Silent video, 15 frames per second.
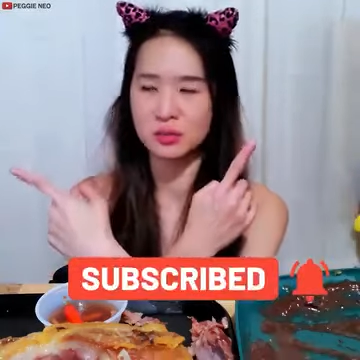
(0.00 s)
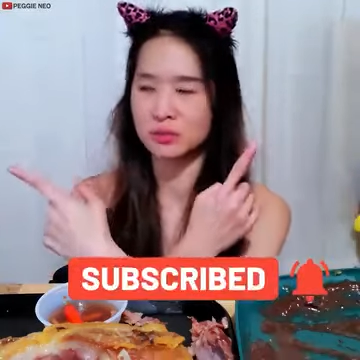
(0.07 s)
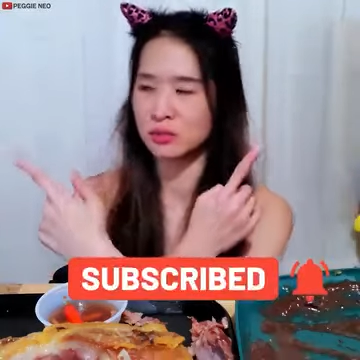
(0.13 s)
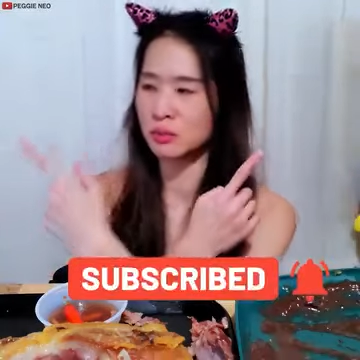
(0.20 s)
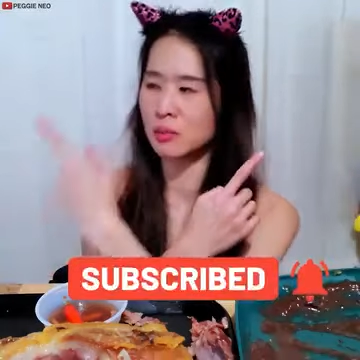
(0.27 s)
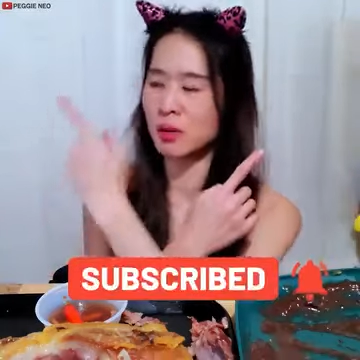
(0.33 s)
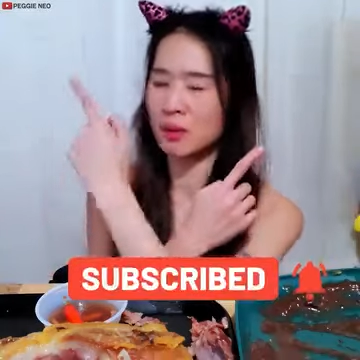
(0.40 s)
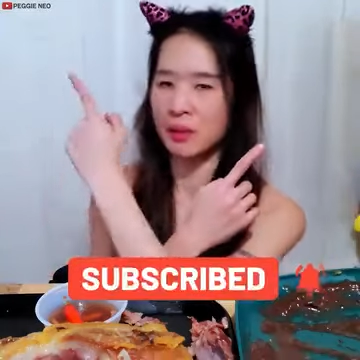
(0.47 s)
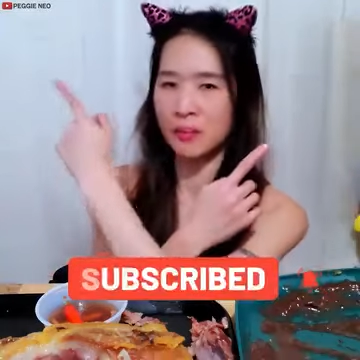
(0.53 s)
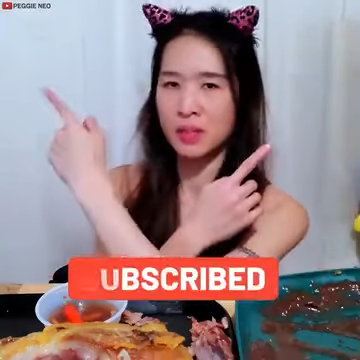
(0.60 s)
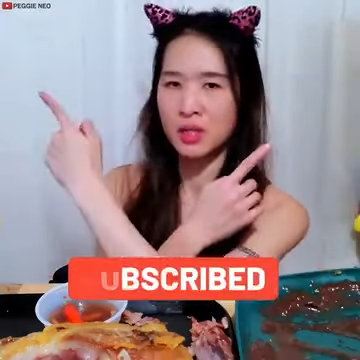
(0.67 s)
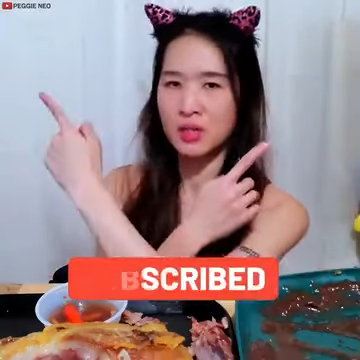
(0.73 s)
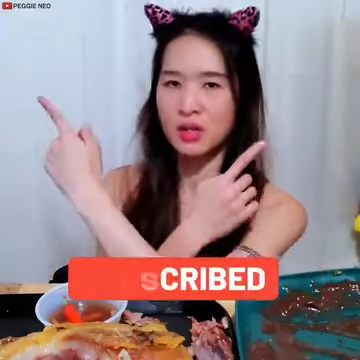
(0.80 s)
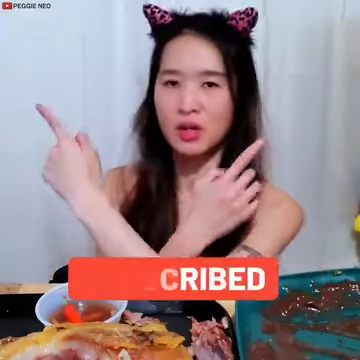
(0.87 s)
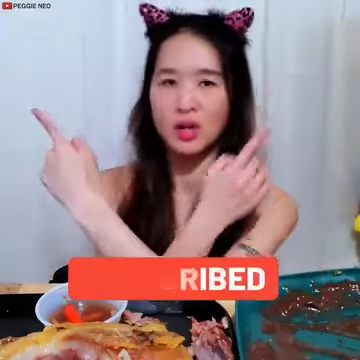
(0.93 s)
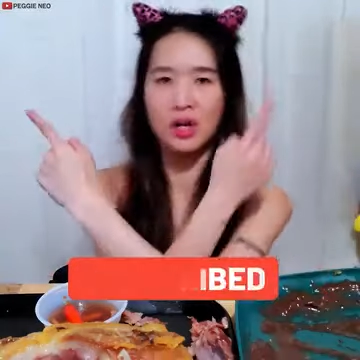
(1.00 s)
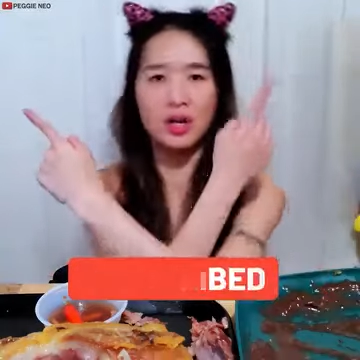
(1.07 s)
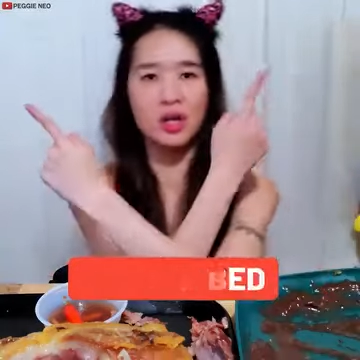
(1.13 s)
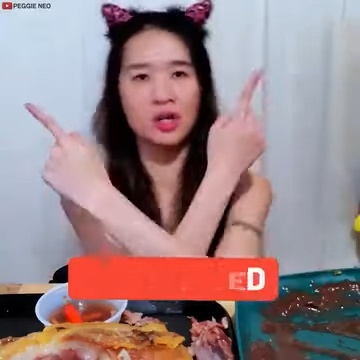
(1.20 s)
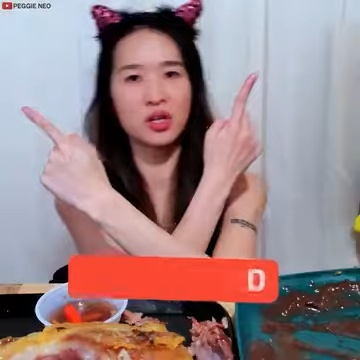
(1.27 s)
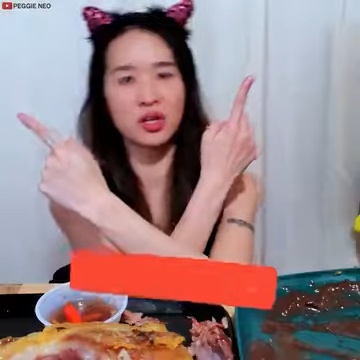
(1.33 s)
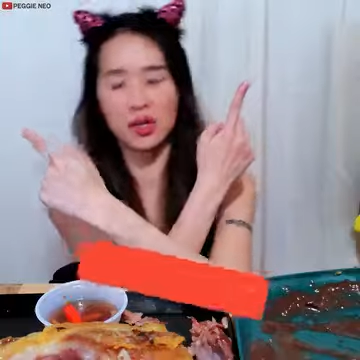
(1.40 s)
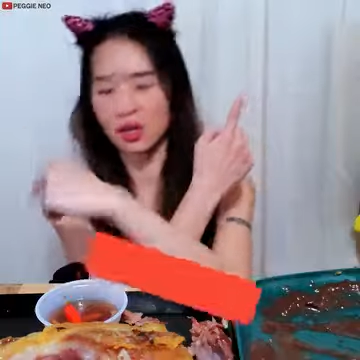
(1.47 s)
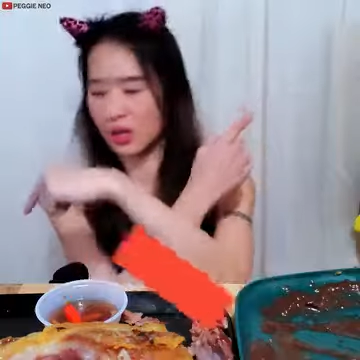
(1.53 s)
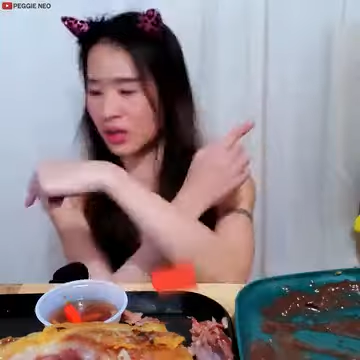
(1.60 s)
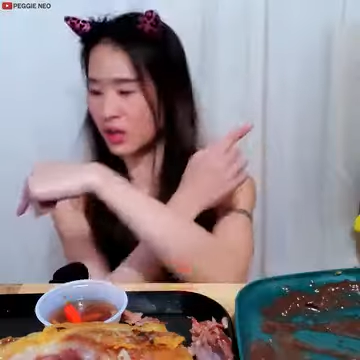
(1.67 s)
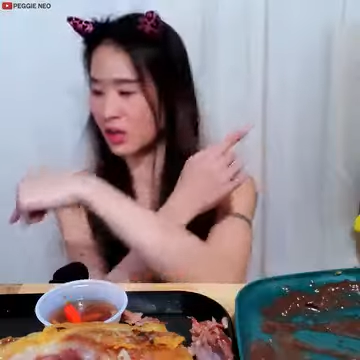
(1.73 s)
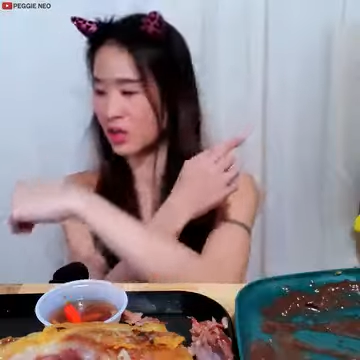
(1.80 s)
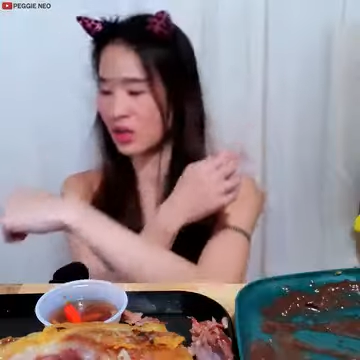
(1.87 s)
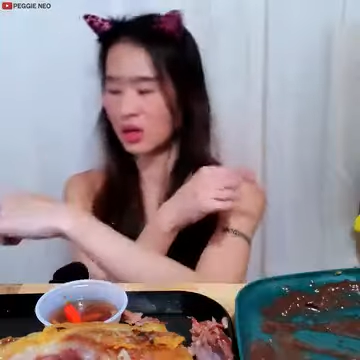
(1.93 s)
which will pop up here, here,
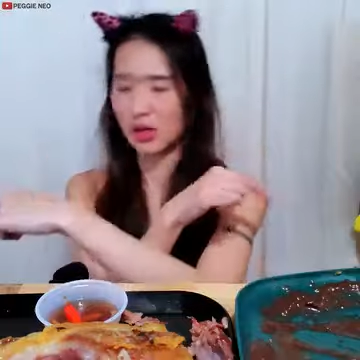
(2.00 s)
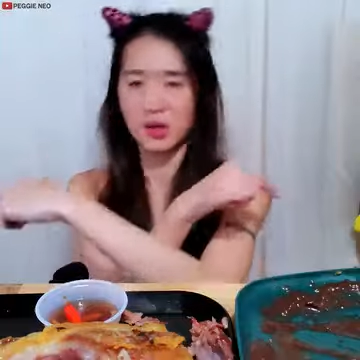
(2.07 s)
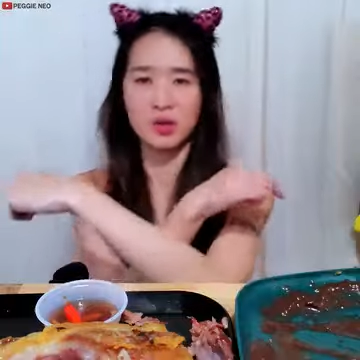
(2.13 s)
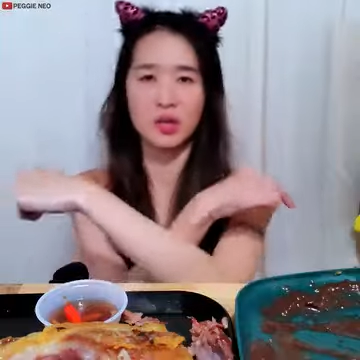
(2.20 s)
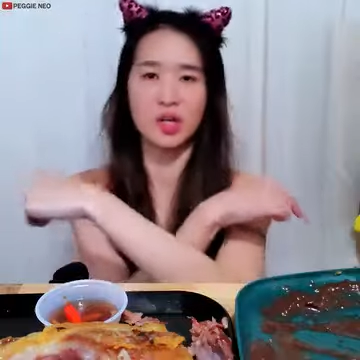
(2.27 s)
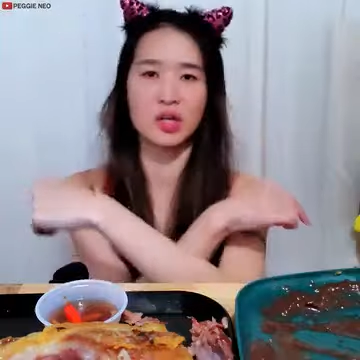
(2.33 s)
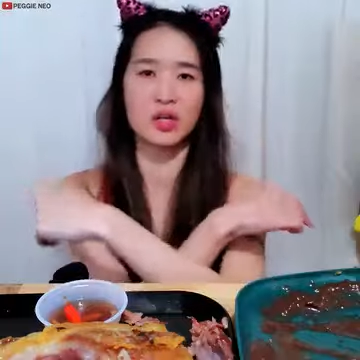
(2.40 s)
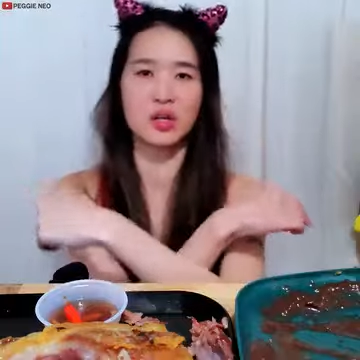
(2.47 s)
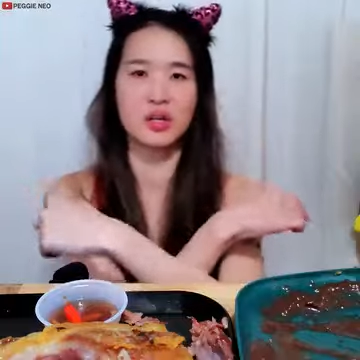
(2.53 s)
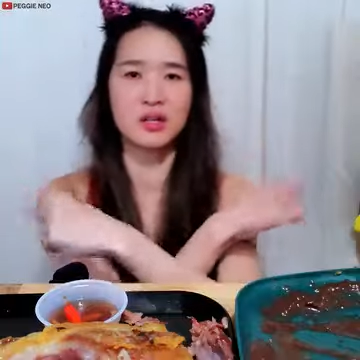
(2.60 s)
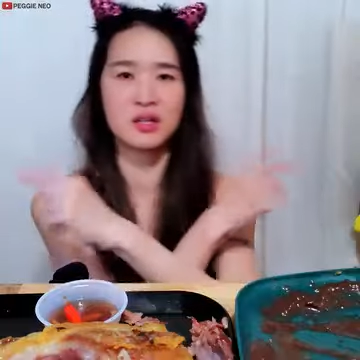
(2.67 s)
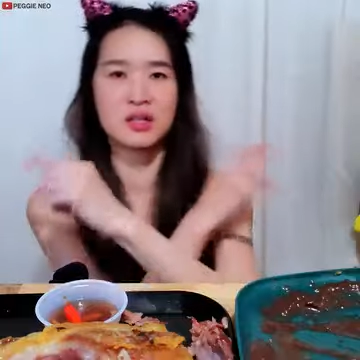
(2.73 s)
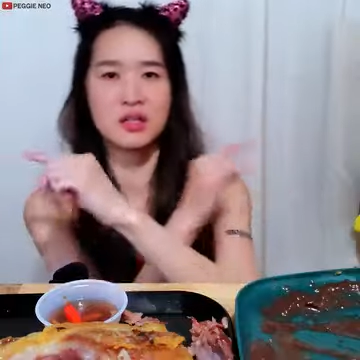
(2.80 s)
here, or here.